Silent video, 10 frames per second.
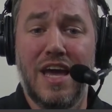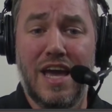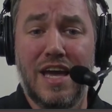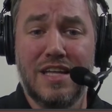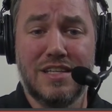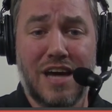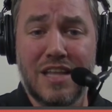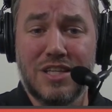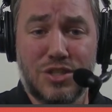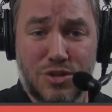and
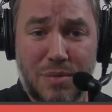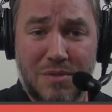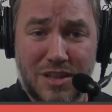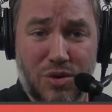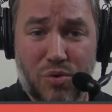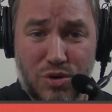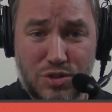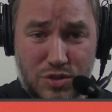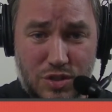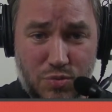got the trip that the
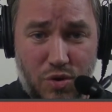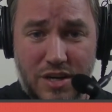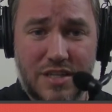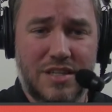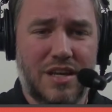horses wanted.